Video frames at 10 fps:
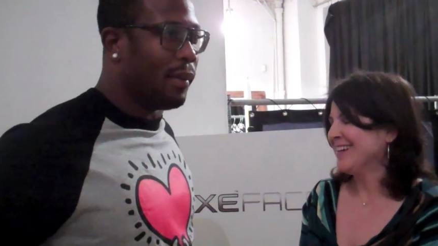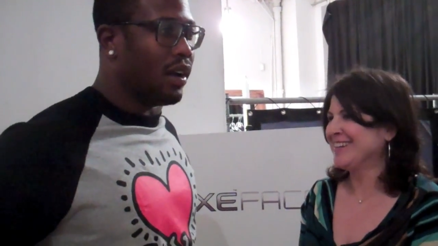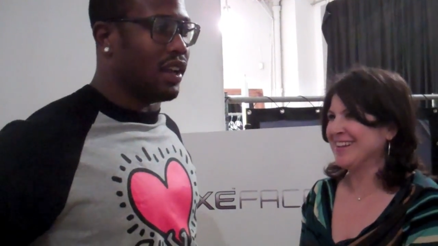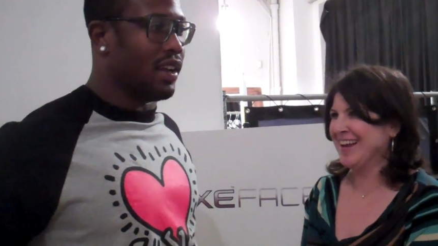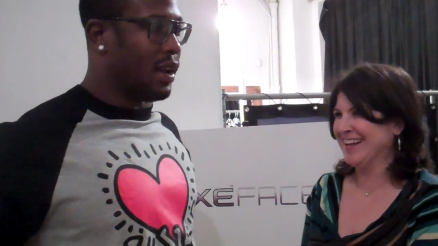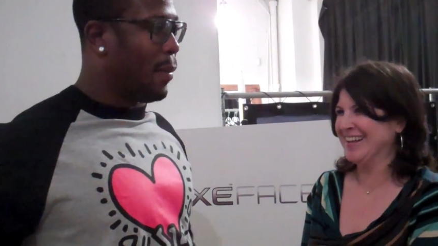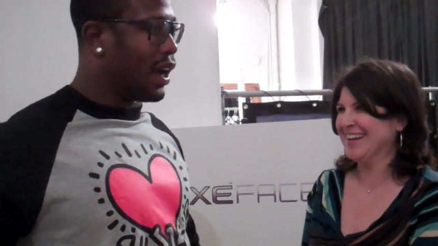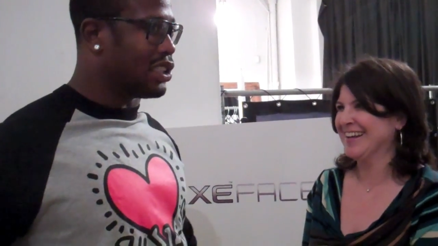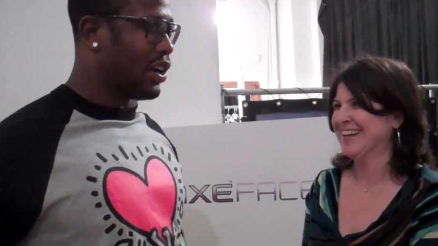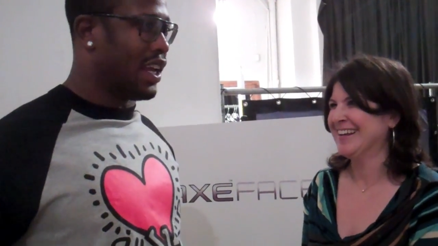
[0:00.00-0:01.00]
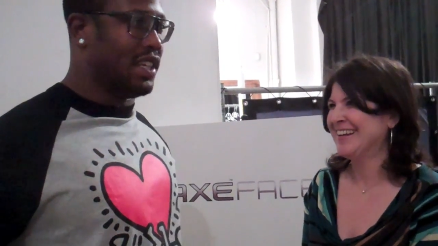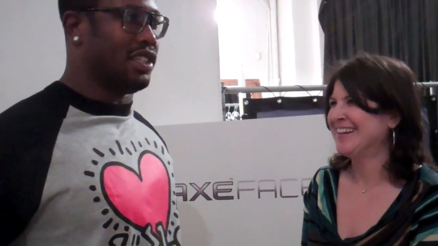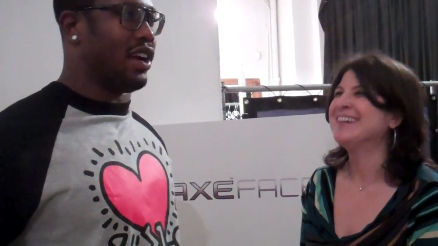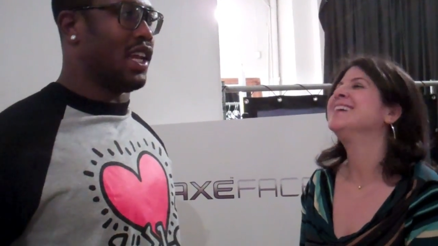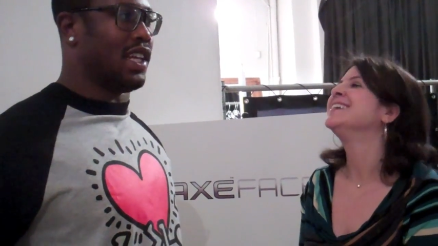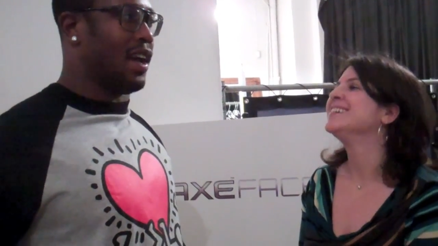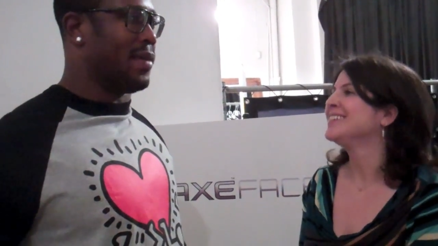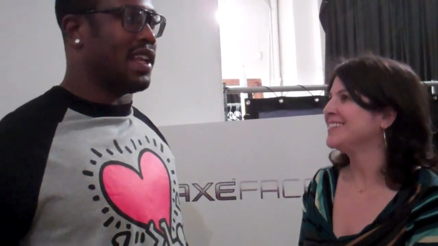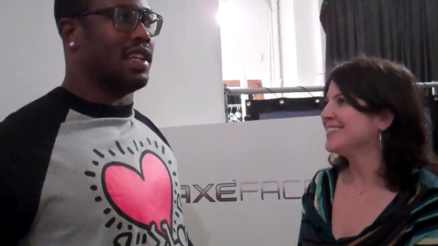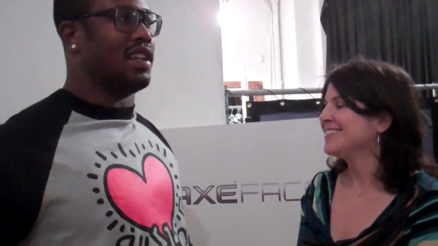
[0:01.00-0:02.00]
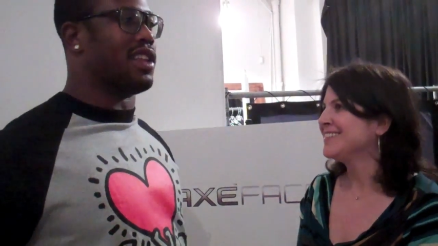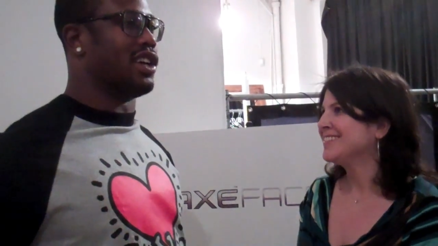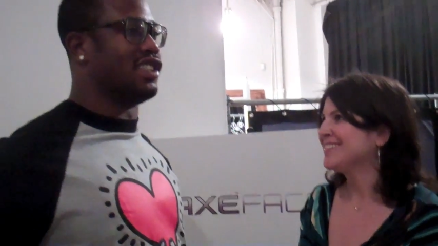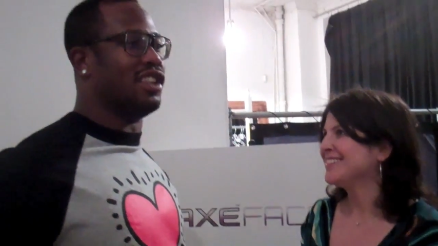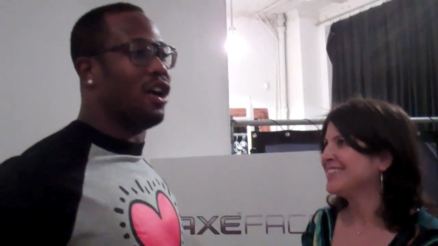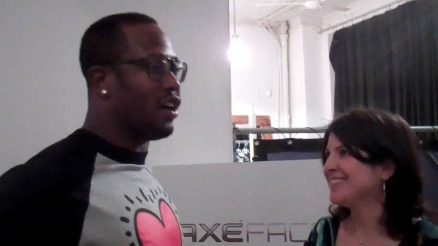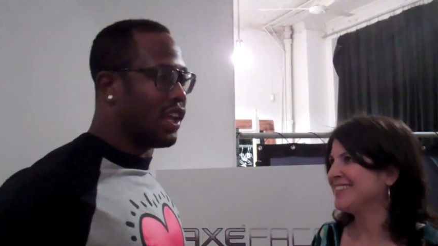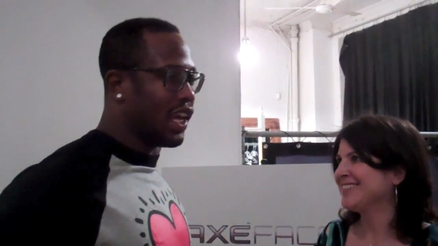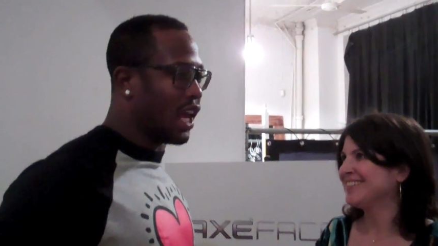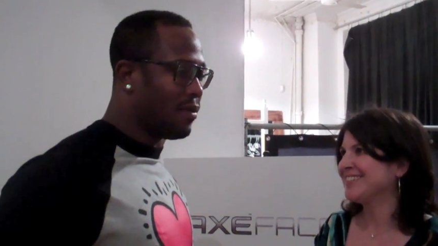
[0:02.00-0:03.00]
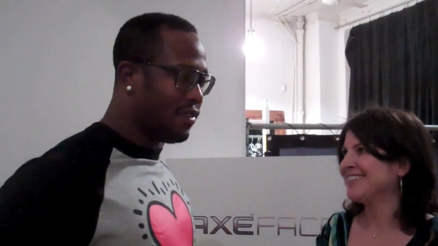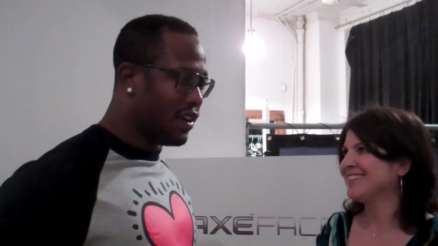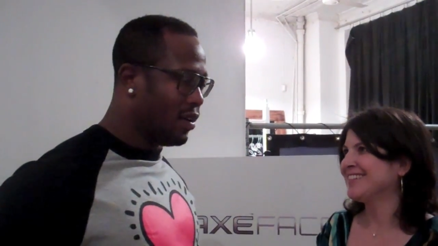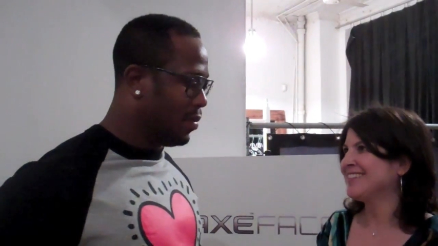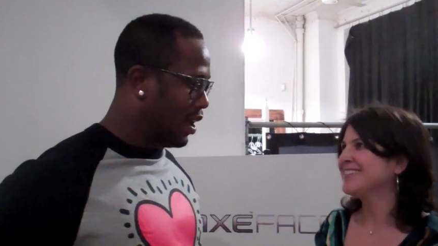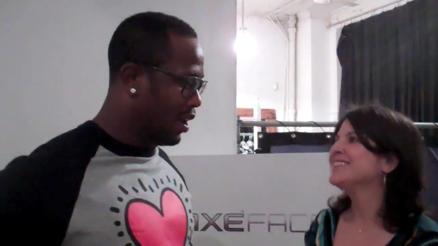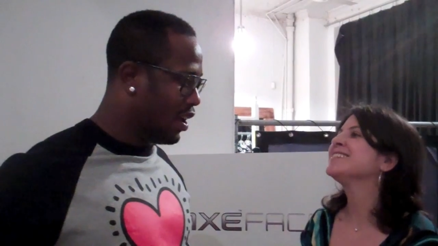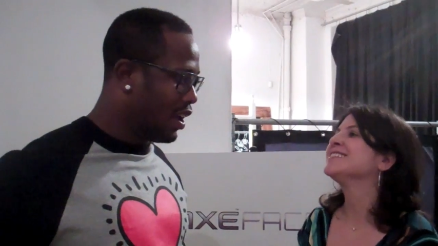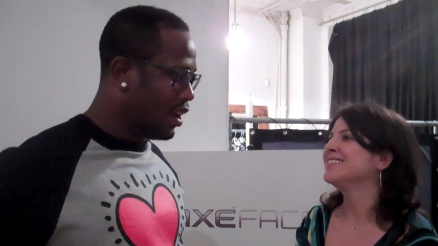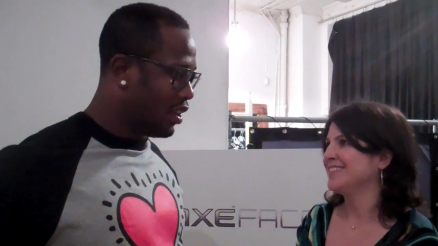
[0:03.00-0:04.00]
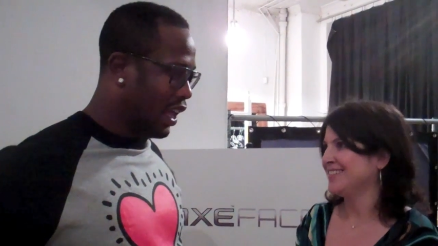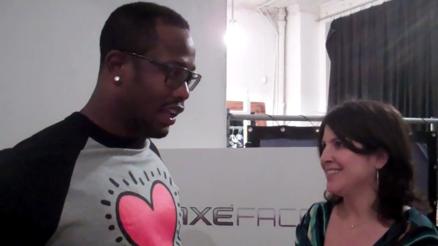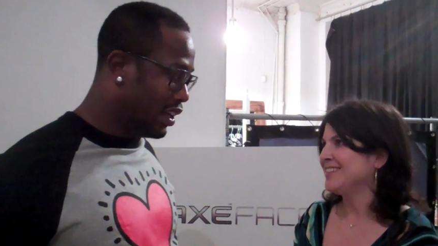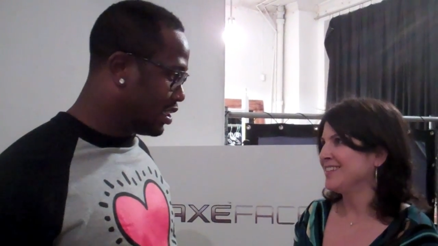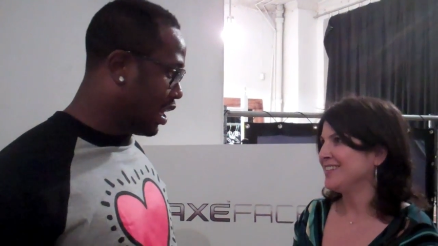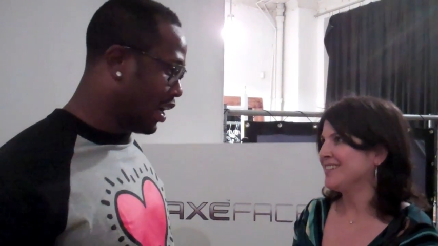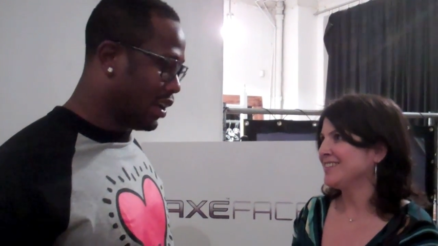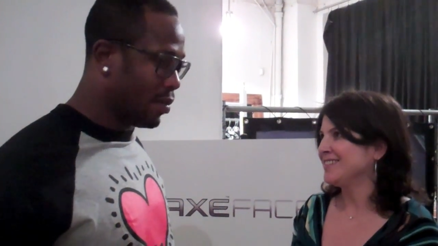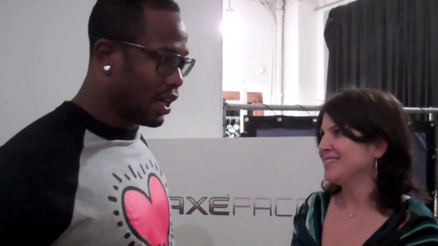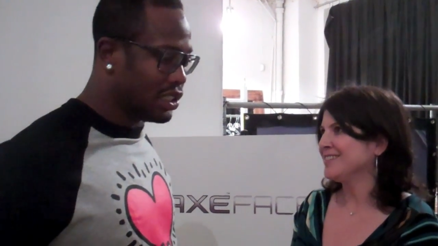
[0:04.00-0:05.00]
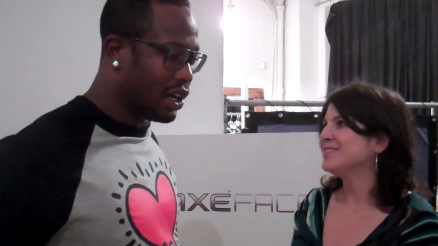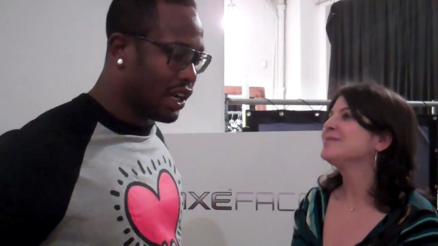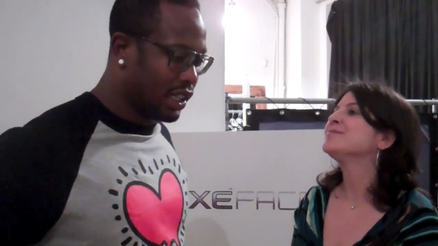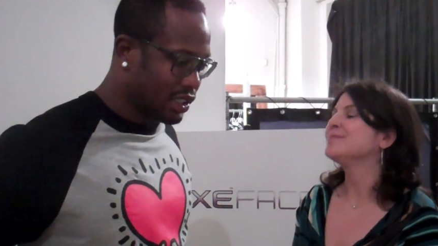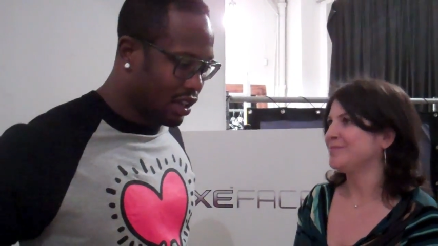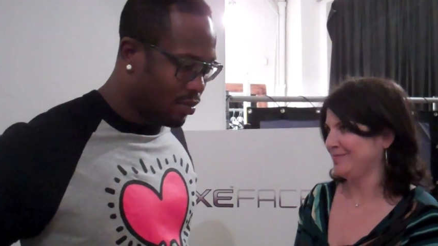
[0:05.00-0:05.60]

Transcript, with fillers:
Speaker 1: But Damontre, he's great. I mean, there's no other game film that, that looks like Damontre's.